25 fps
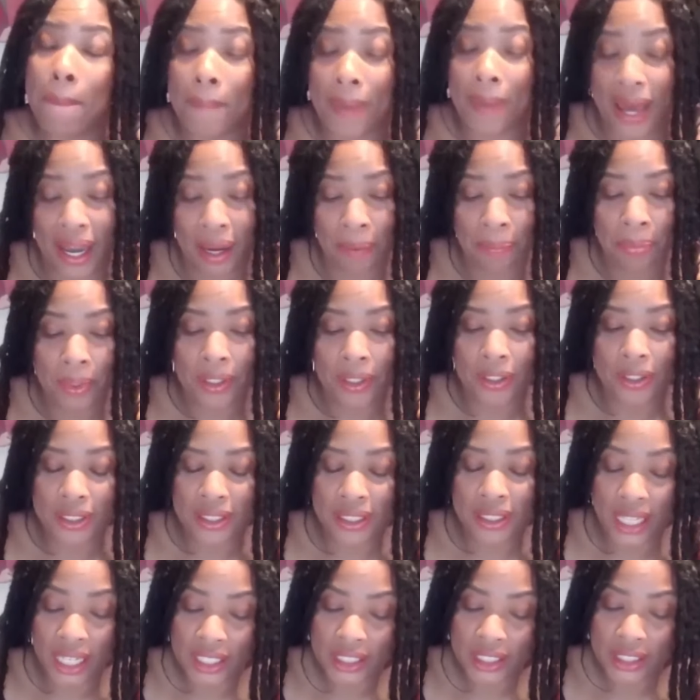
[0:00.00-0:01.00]
Mind blown
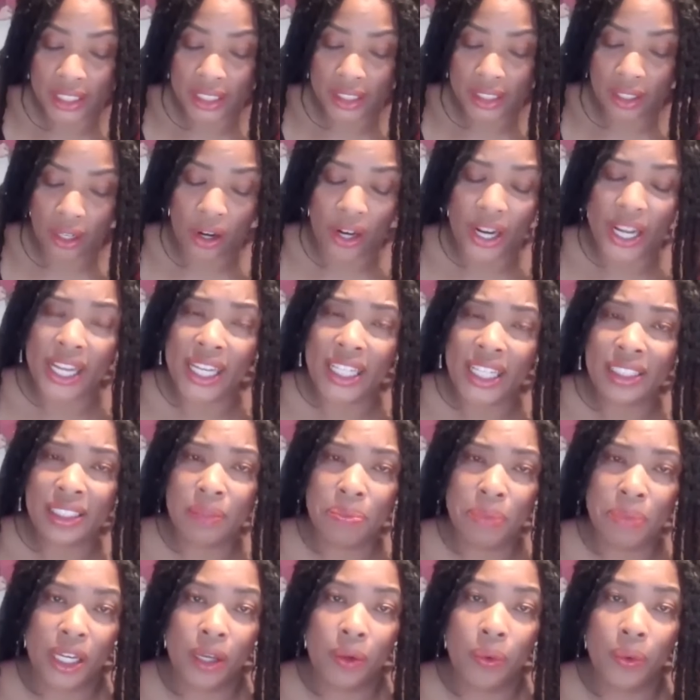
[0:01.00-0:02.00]
section are
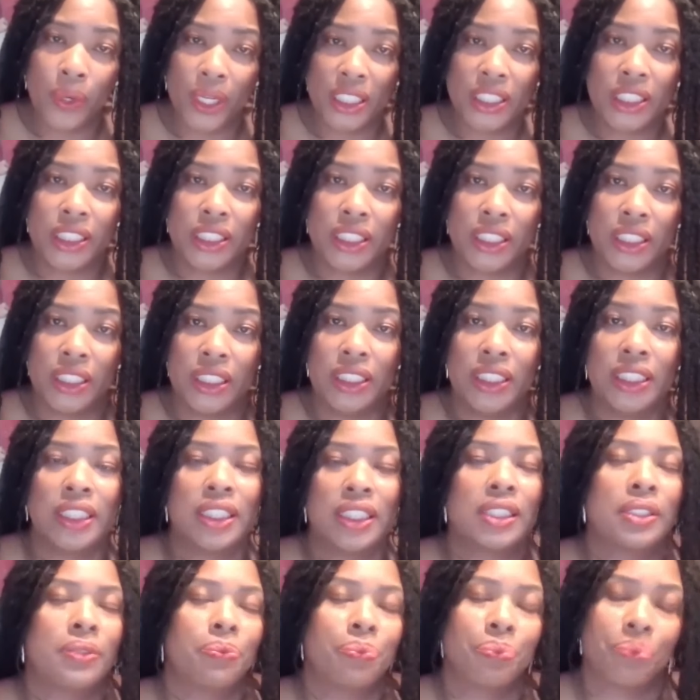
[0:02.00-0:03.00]
intimate
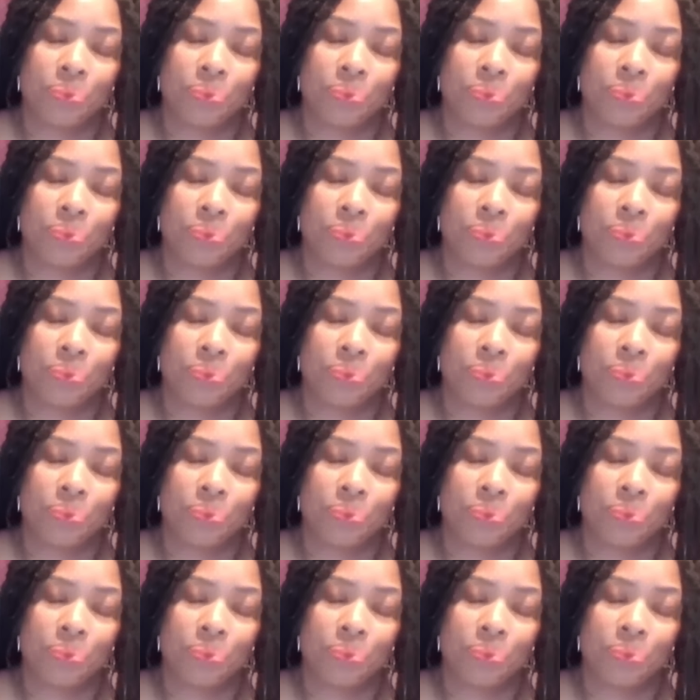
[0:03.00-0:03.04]
questions.